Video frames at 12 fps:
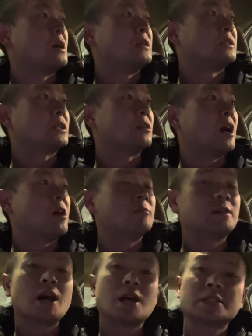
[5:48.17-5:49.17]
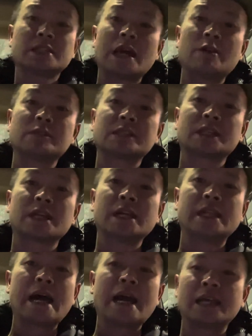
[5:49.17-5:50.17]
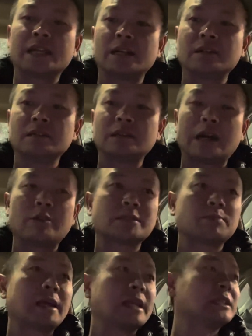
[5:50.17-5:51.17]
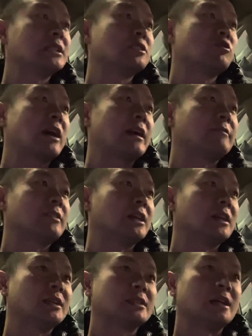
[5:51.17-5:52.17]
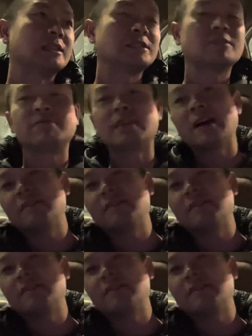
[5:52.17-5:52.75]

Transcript: so overall, today was a good day, you know. I was planning to drive uh, until 5